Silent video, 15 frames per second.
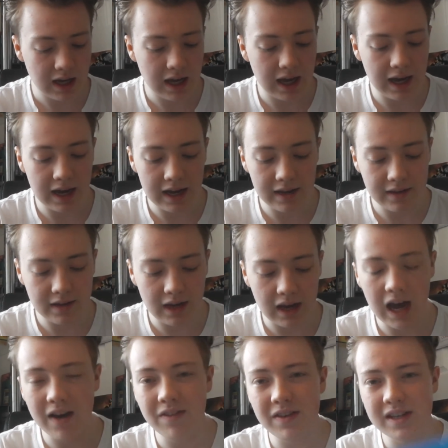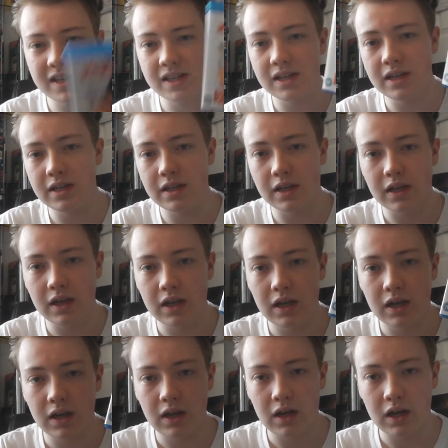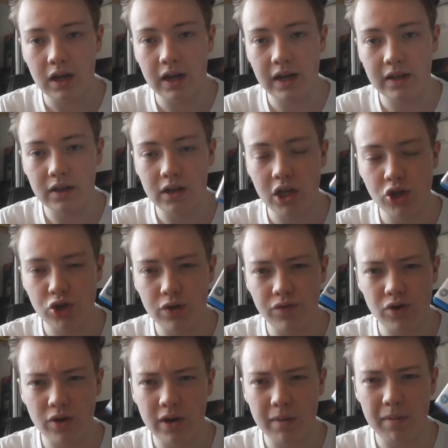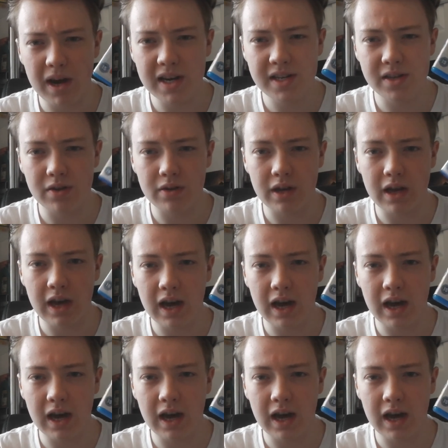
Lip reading: and I haven't seen The Legend of Drunken Master yet.